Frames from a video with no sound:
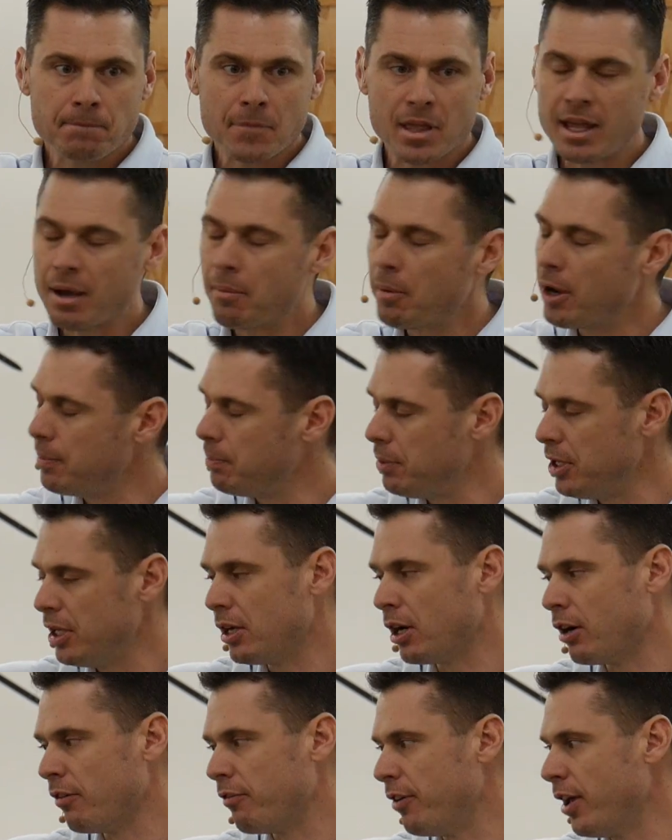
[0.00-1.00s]
And that might be
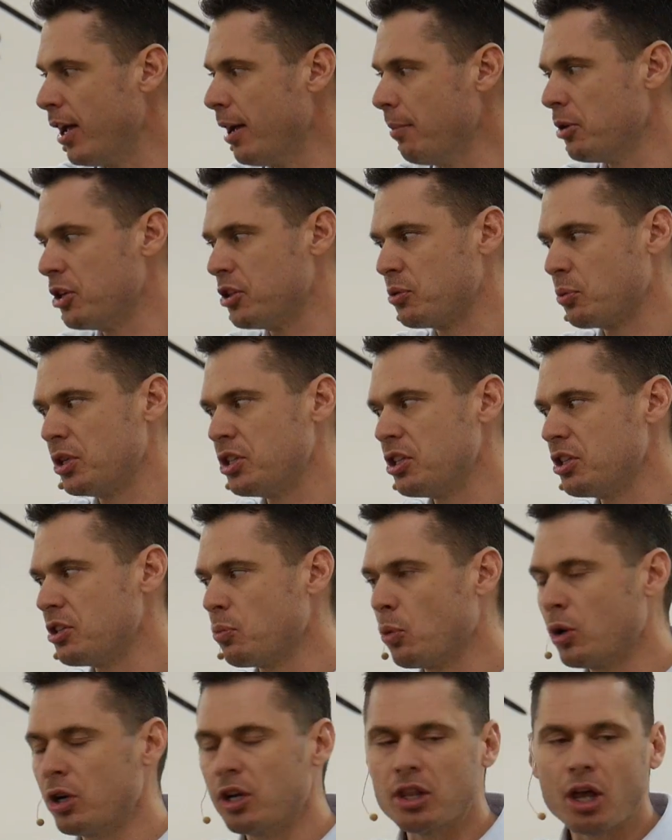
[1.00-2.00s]
in our families, which is
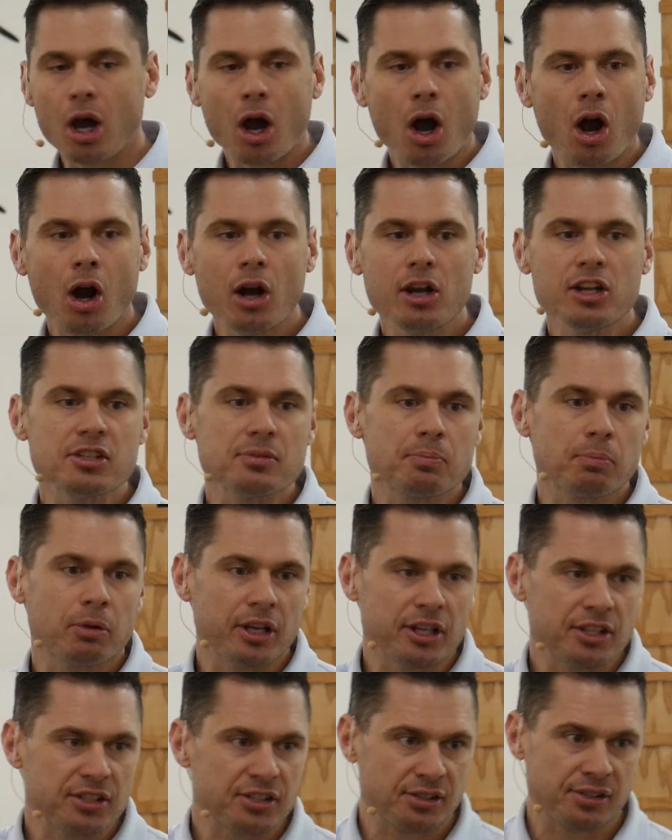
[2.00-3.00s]
one of the hardest
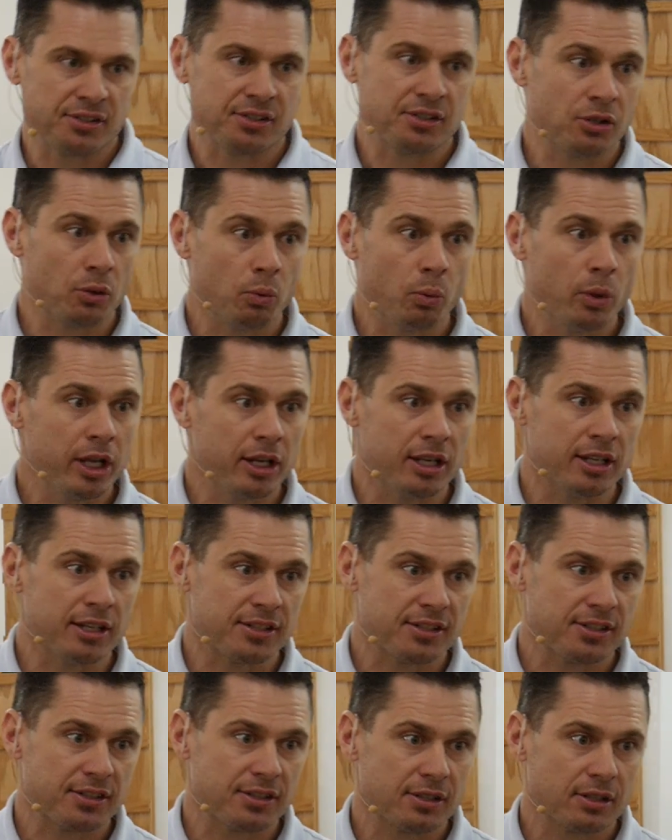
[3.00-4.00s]
places to
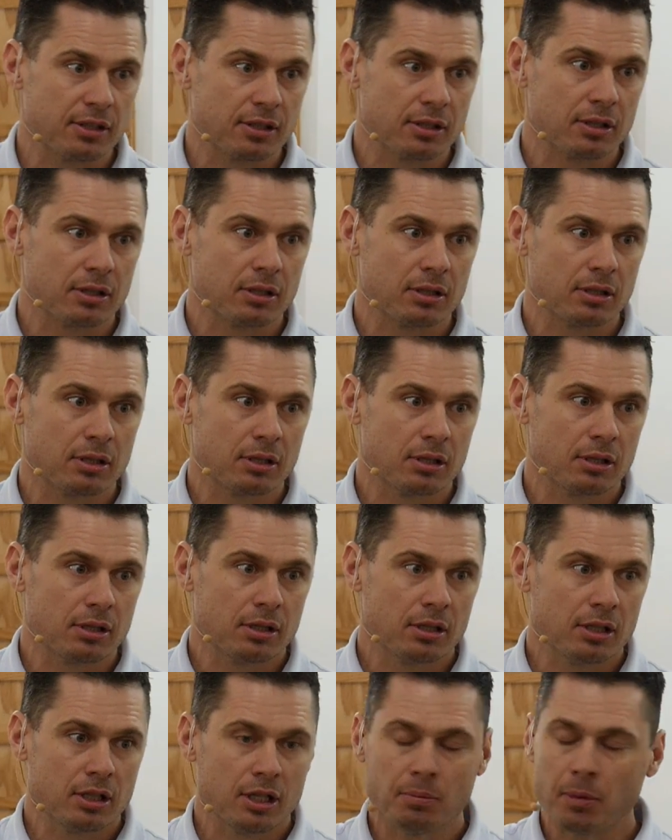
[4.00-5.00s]
witness.
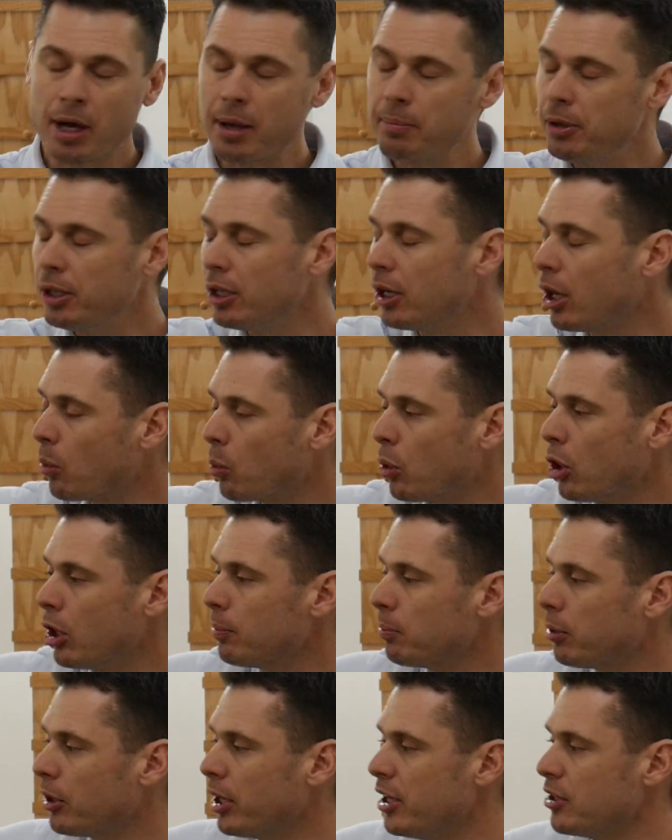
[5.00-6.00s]
Mm-hmm. Might be in our
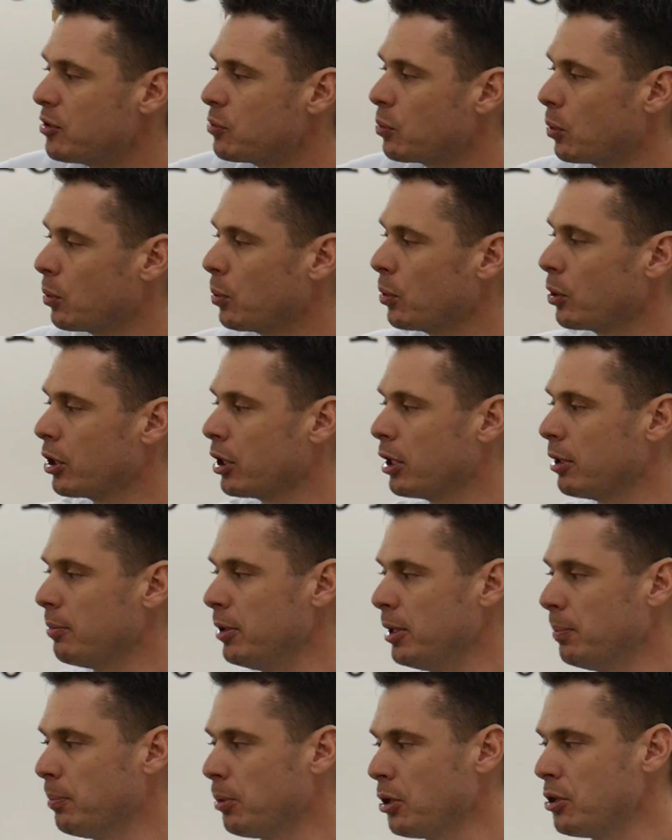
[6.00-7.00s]
workplace where we're going to
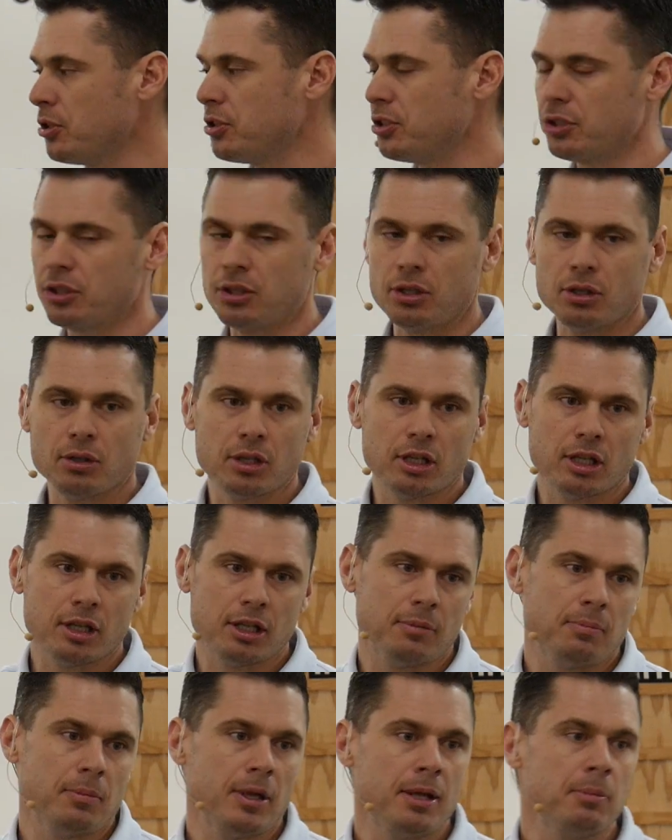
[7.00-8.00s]
be persecuted
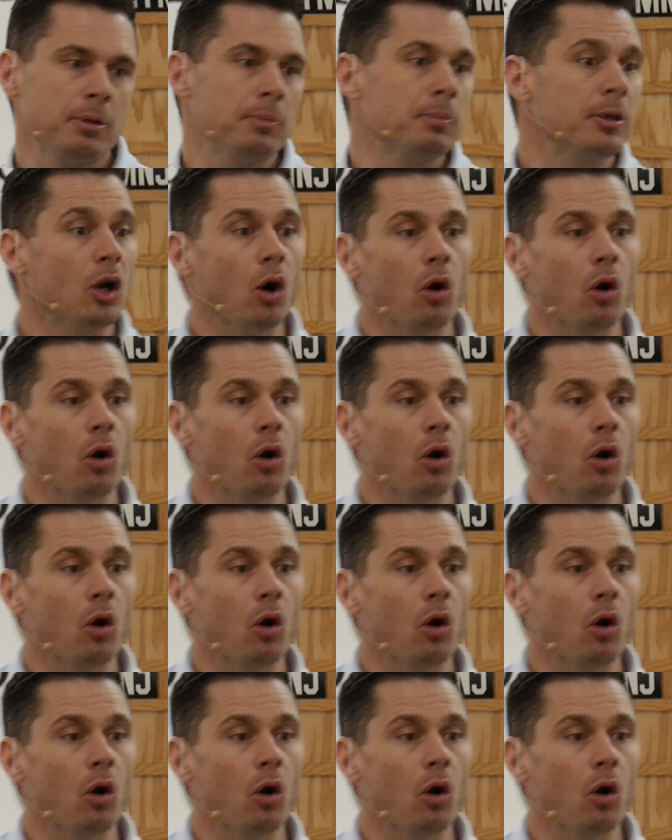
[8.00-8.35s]
and maybe be